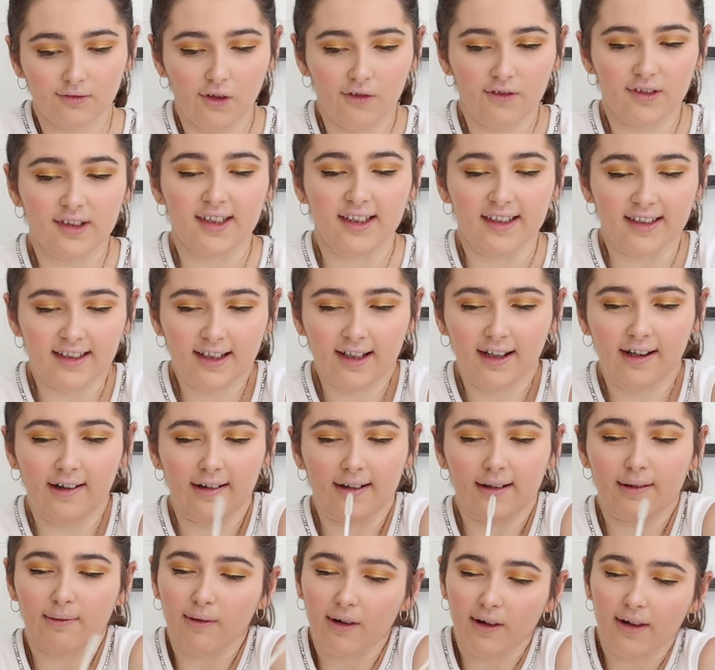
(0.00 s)
obviously it's clear
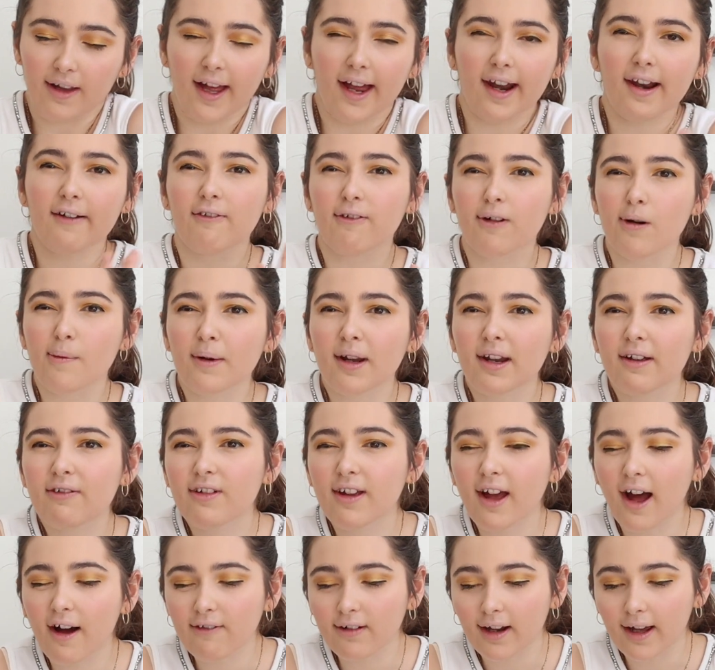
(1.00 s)
and it won't get everywhere. But if
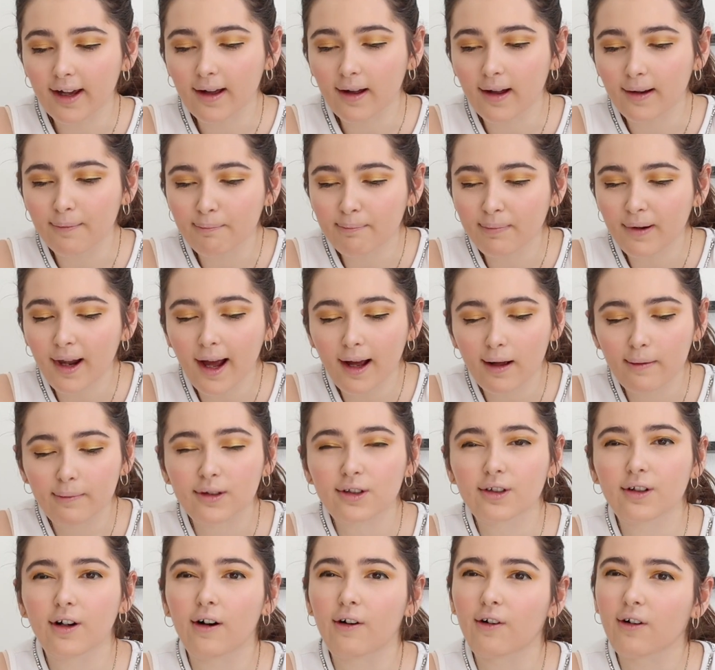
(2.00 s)
you have like a black
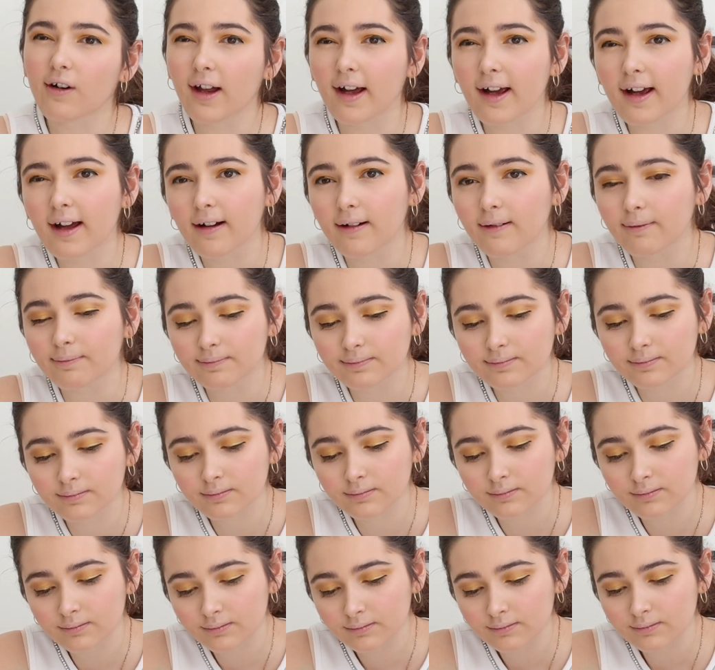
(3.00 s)
mascara or like a
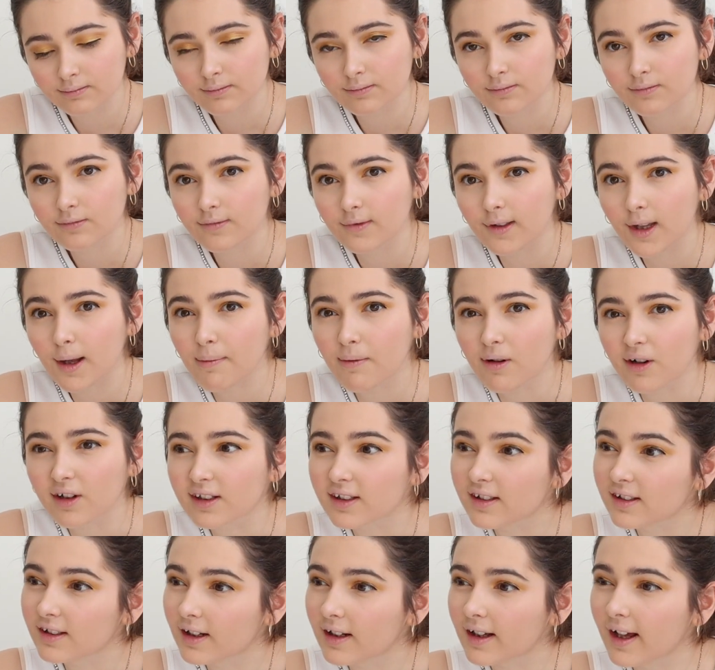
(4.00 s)
lip gloss,
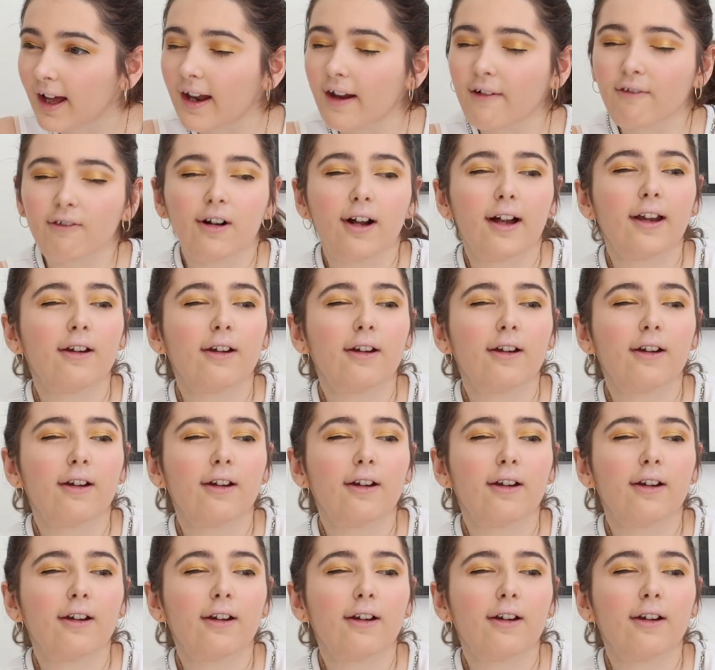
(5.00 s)
it's gonna get everywhere.